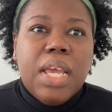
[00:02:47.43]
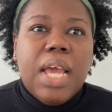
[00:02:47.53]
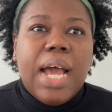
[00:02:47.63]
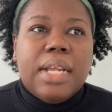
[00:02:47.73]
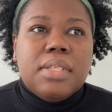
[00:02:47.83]

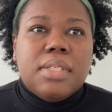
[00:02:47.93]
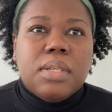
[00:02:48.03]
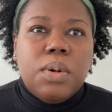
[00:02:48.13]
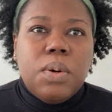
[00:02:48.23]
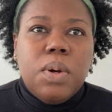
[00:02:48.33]
And
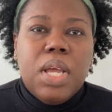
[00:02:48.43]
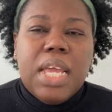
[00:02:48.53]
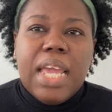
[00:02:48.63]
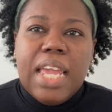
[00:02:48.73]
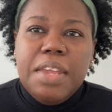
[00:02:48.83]
so
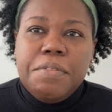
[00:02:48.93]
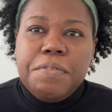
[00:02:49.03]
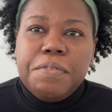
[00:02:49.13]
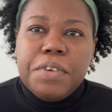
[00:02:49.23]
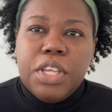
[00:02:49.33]

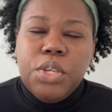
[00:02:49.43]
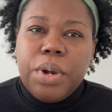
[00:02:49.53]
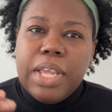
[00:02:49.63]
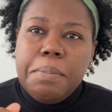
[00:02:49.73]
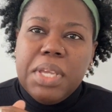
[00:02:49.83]
if your
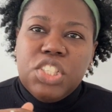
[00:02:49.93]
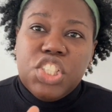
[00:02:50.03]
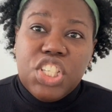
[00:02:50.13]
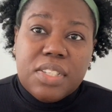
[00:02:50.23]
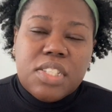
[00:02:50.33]
image
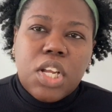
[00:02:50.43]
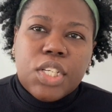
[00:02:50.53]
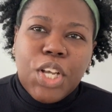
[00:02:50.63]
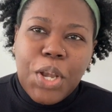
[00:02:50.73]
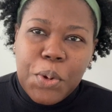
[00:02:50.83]
does not
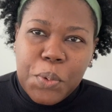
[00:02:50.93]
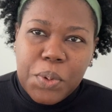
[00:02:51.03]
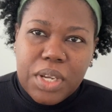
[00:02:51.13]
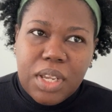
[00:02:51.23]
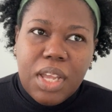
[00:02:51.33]
load,